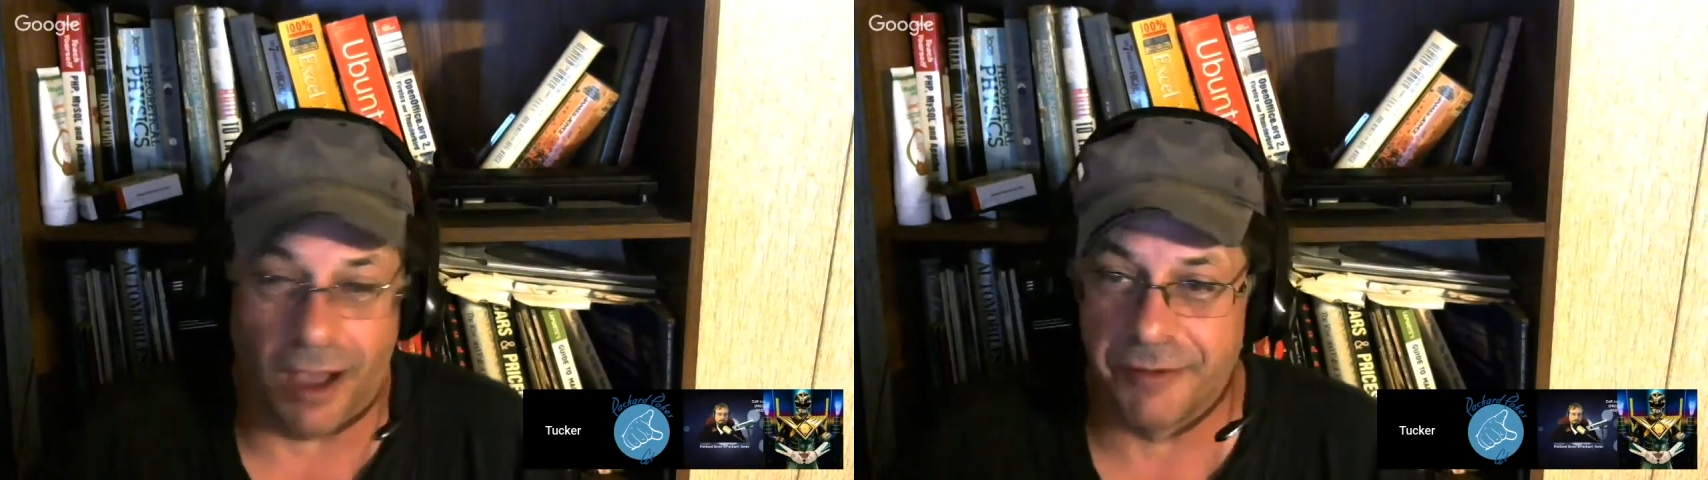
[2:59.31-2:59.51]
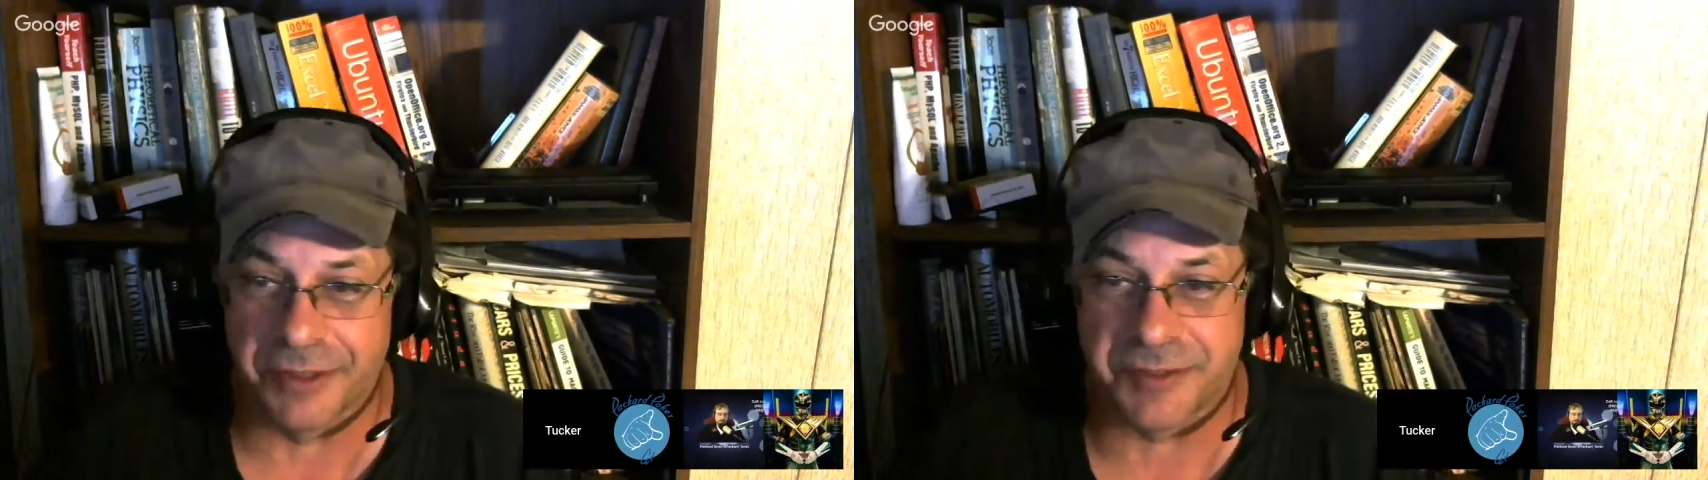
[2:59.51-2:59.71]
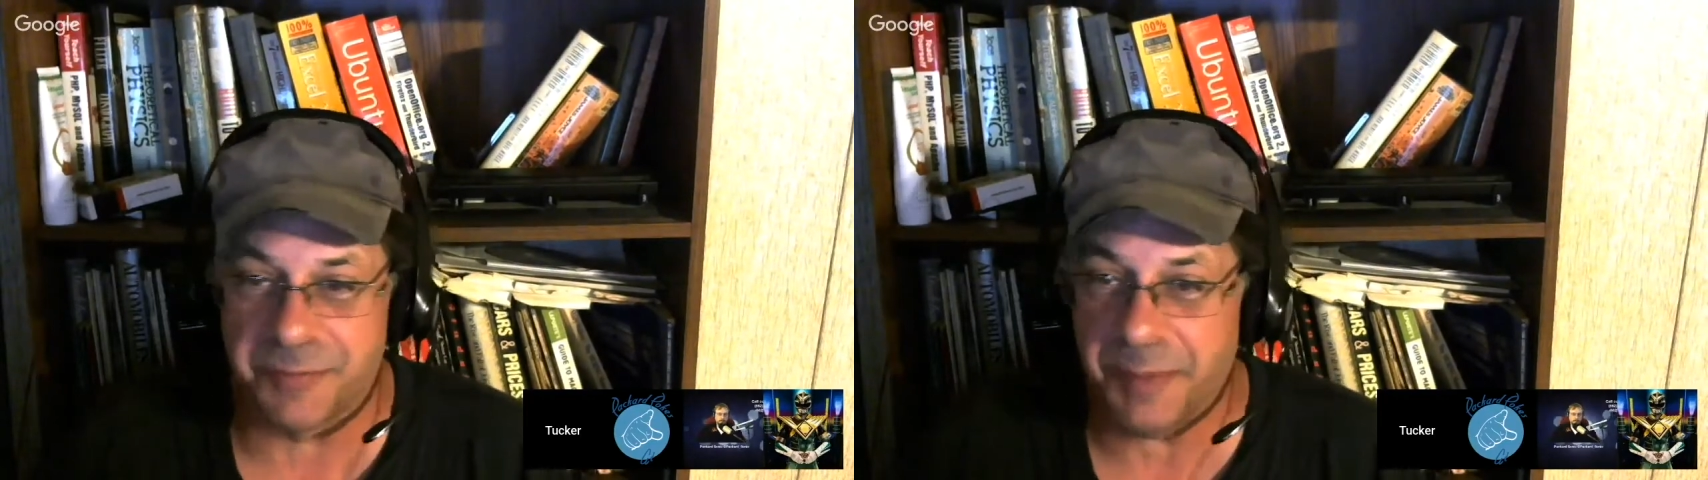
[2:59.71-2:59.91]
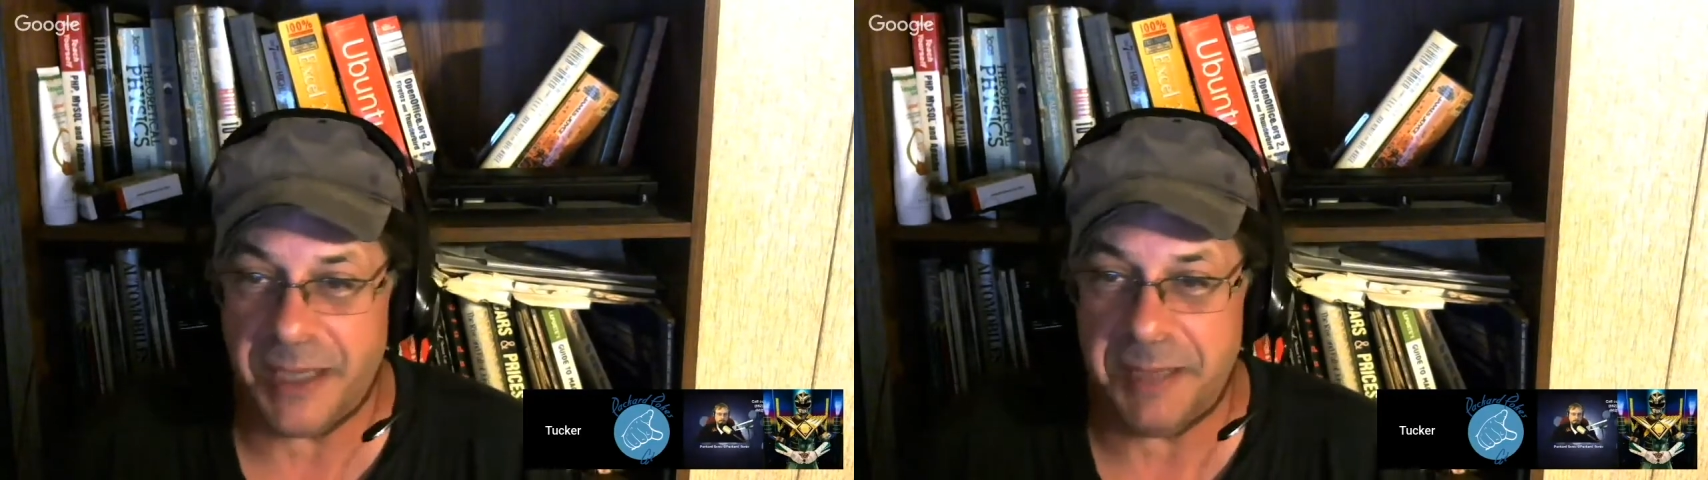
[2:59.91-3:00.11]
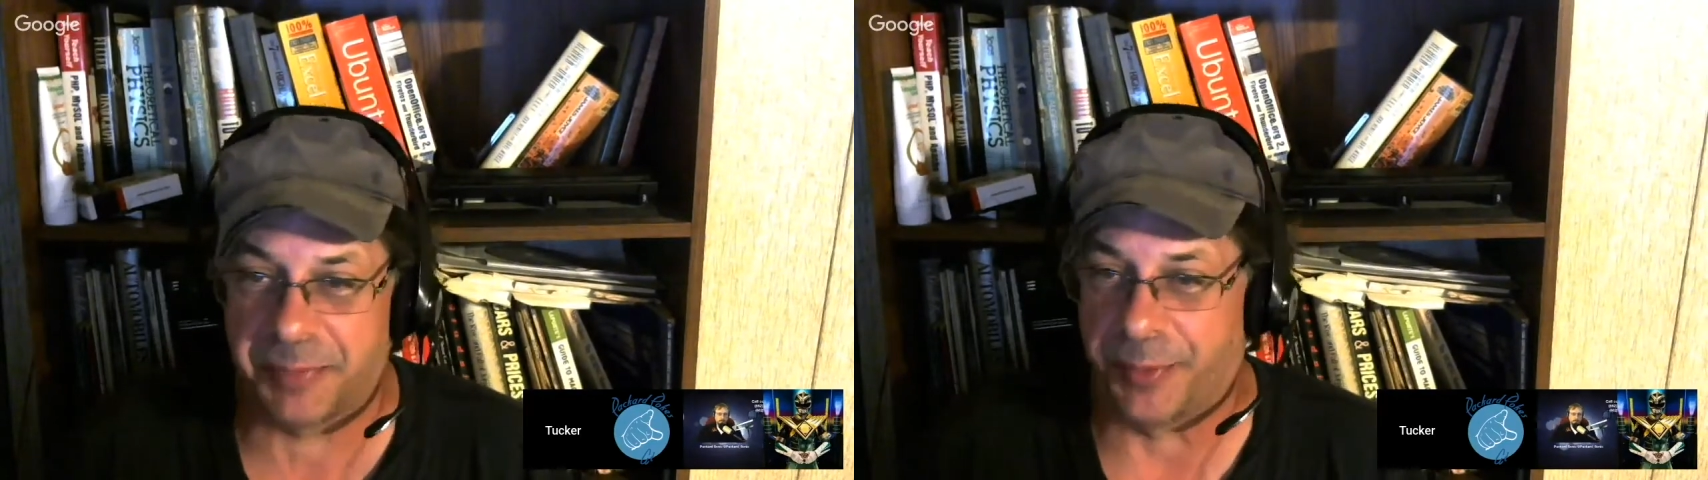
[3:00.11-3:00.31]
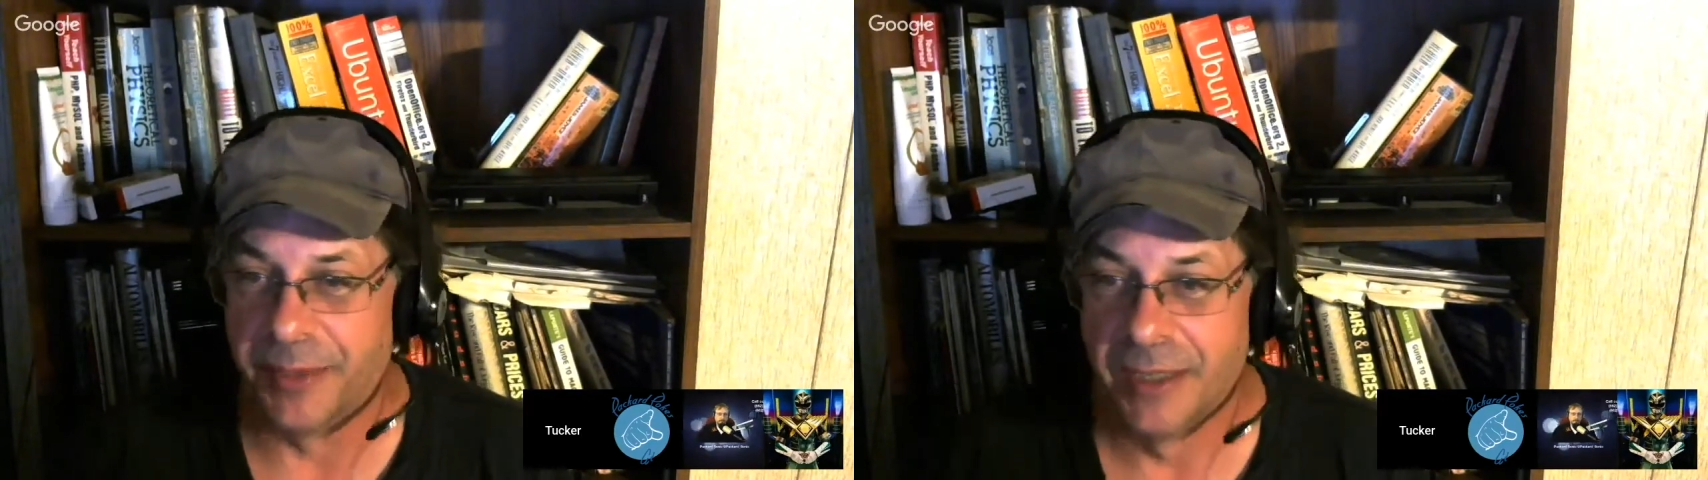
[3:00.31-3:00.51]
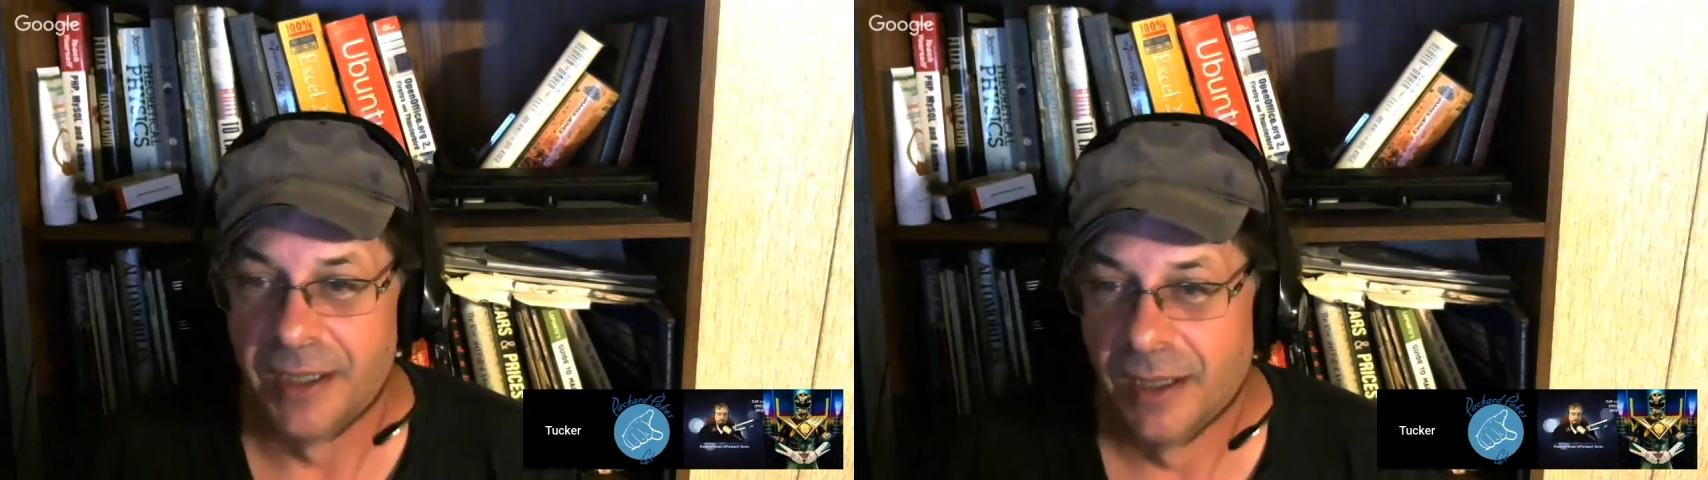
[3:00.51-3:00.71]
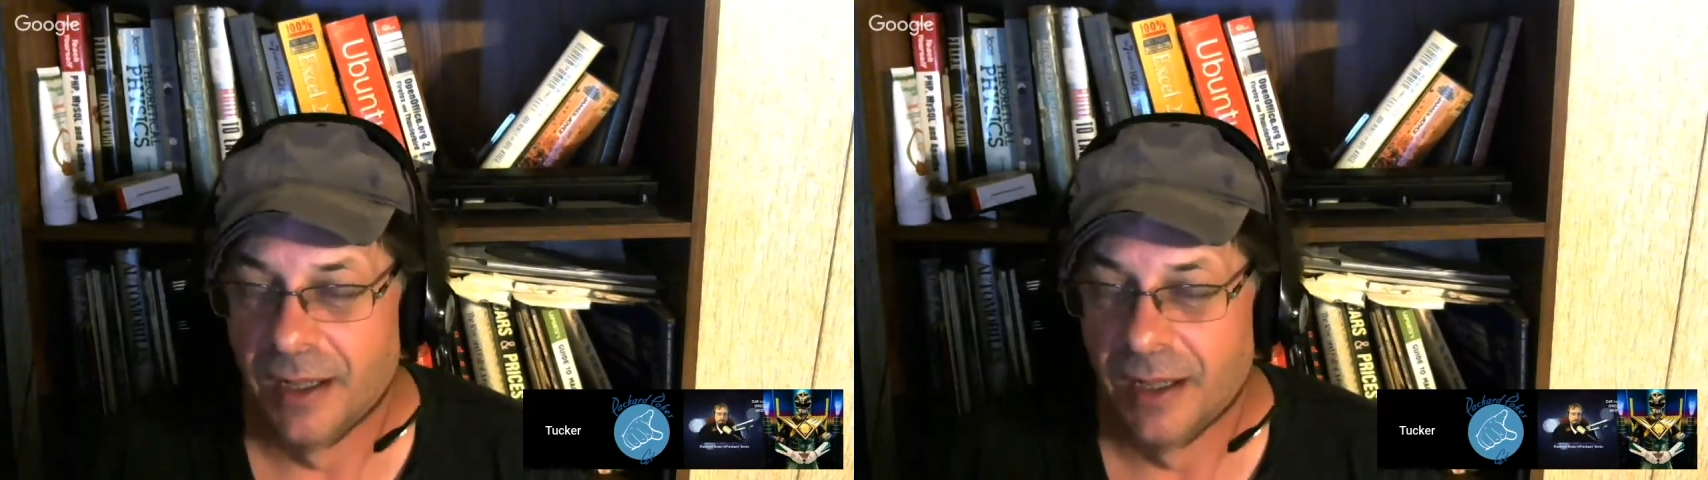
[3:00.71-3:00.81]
hundreds of people.